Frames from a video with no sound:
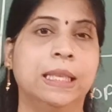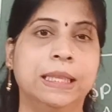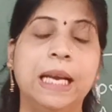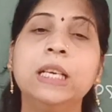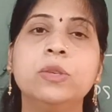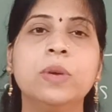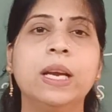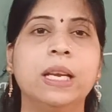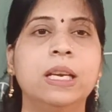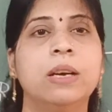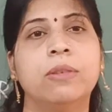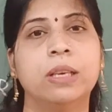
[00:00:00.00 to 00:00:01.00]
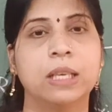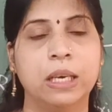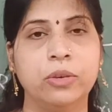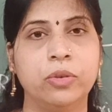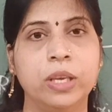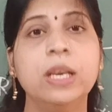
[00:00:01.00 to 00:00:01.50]
that's why in our
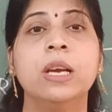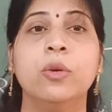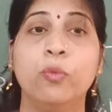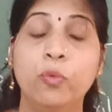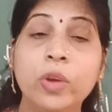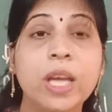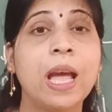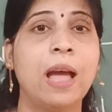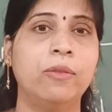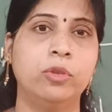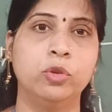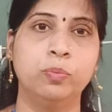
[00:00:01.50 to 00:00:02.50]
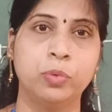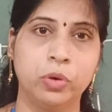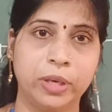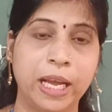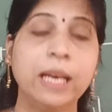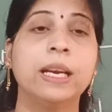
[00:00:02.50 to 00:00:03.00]
country, we have to
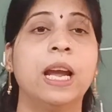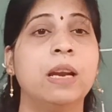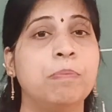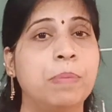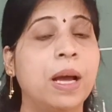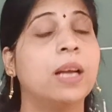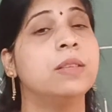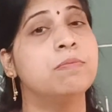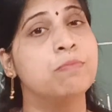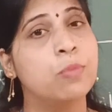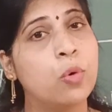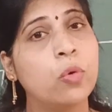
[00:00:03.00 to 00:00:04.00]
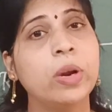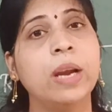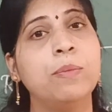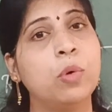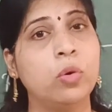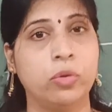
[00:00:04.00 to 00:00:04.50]
protect and plant more
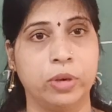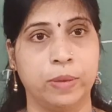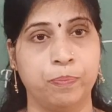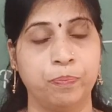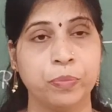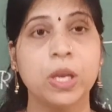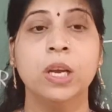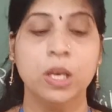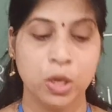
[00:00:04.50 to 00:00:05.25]
and more trees.